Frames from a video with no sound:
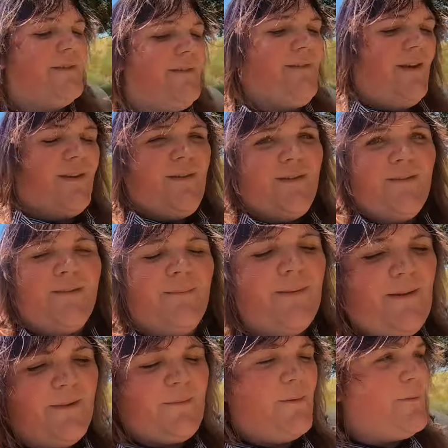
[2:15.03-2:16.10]
But stay tuned
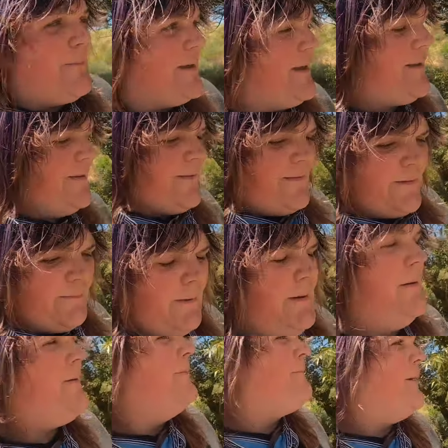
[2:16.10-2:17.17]
because we will be cutting some
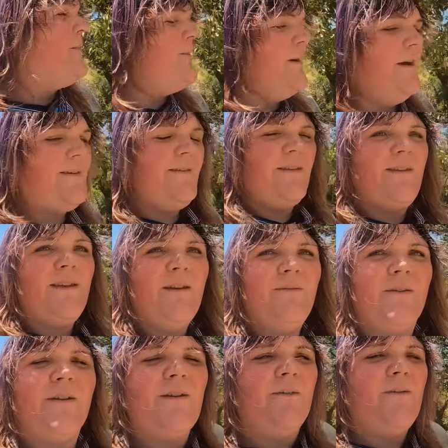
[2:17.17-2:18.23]
MicroHawks out of
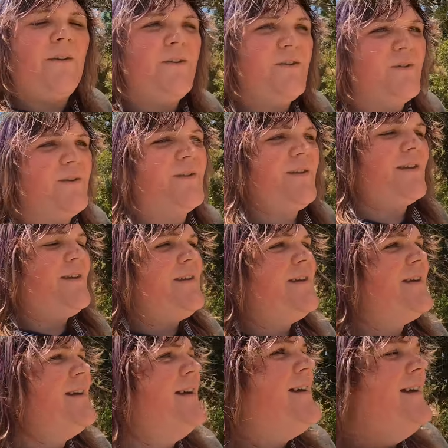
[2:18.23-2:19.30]
Kevlar here very shortly
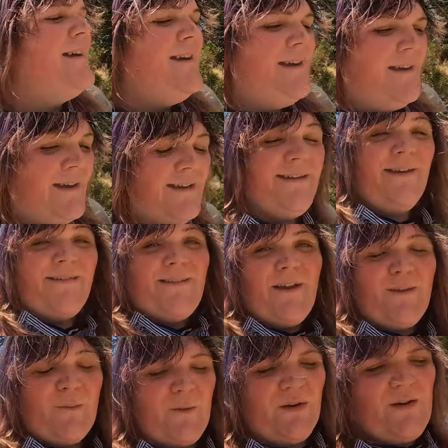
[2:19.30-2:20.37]
and testing
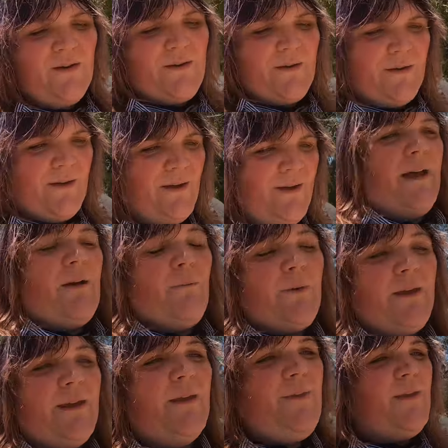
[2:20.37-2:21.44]
out the material that
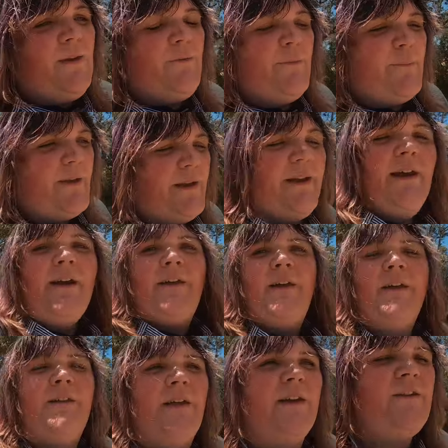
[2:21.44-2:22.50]
we think will be
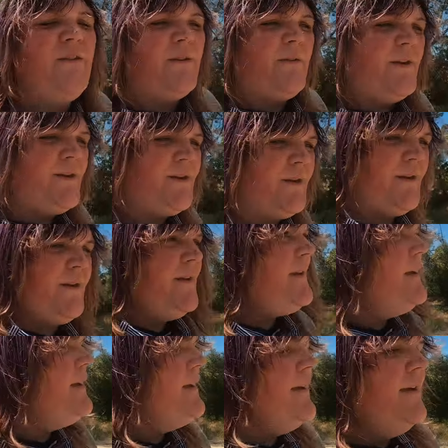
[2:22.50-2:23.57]
next generation
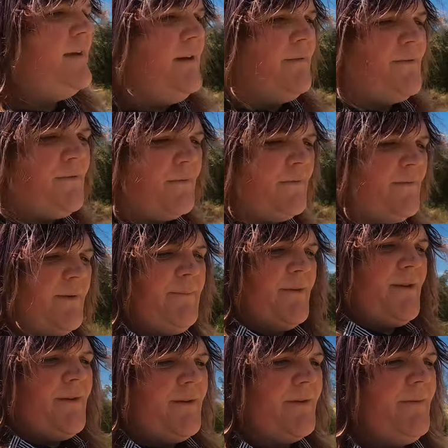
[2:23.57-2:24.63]
of drone frame
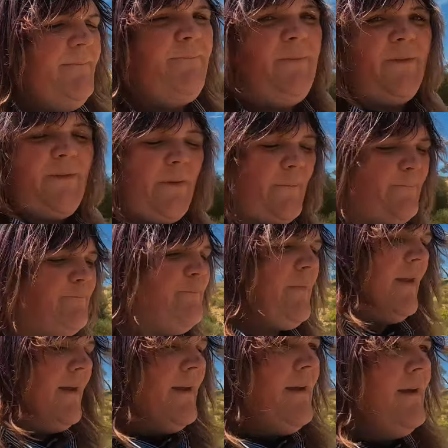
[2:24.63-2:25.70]
material. So
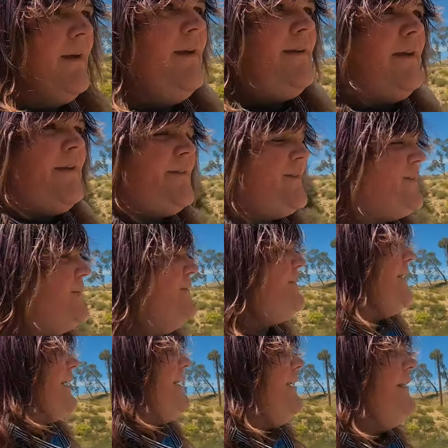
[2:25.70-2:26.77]
yeah, stay tuned
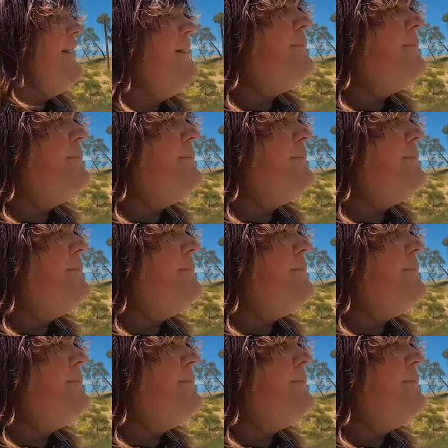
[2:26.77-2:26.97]
for that.